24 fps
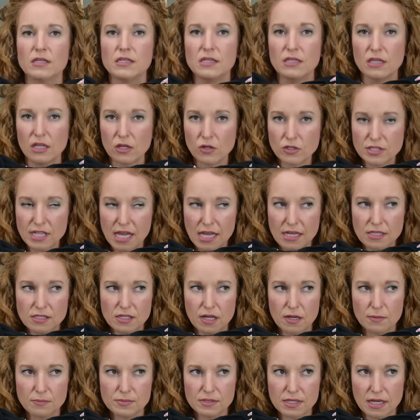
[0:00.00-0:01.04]
little tank
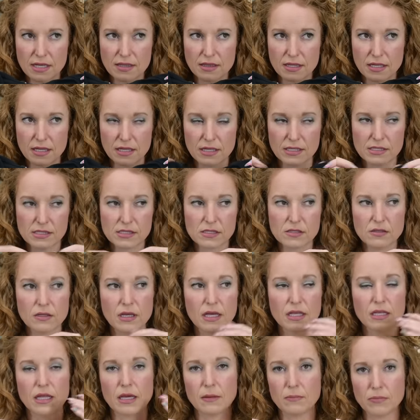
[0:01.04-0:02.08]
tops like this
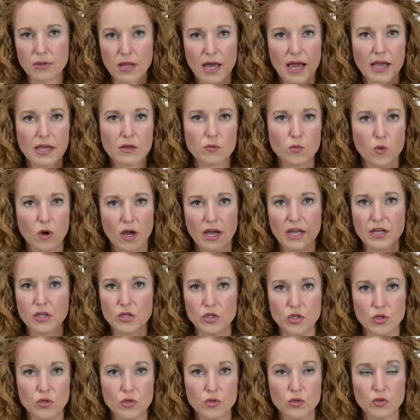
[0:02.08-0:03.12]
and like black, white,
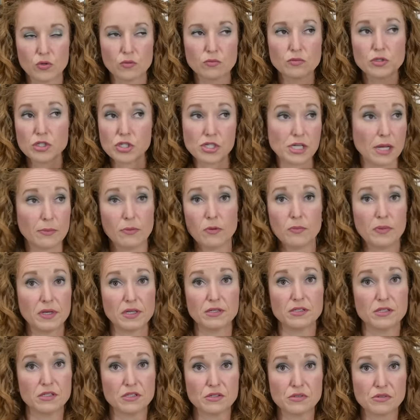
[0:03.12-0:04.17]
nude, or just staple
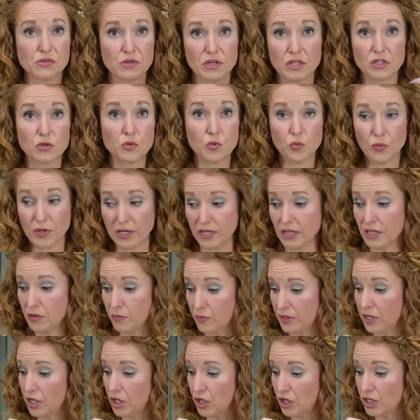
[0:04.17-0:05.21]
pieces, they're like really,
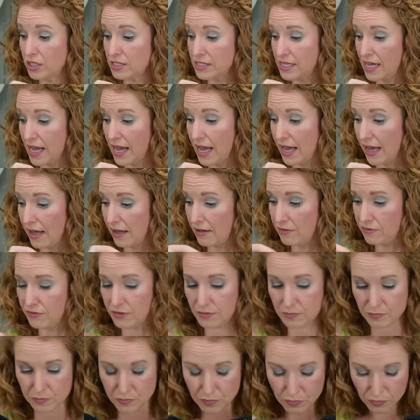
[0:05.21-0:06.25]
really good to have.
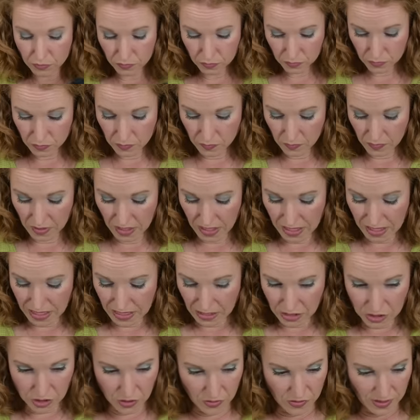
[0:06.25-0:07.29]

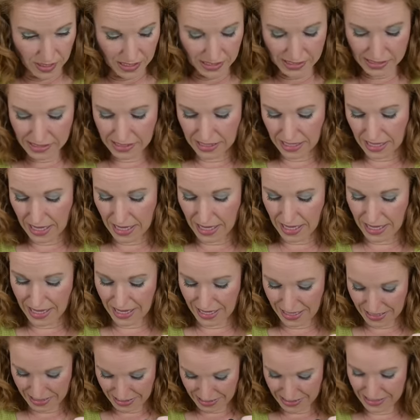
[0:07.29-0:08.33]
So this
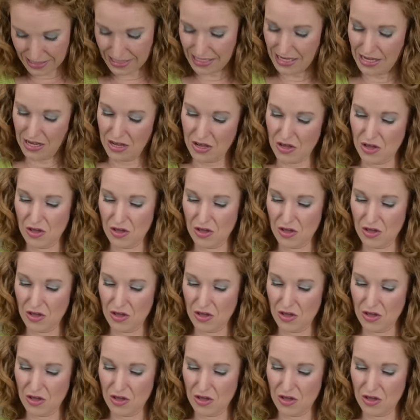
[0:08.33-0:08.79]
is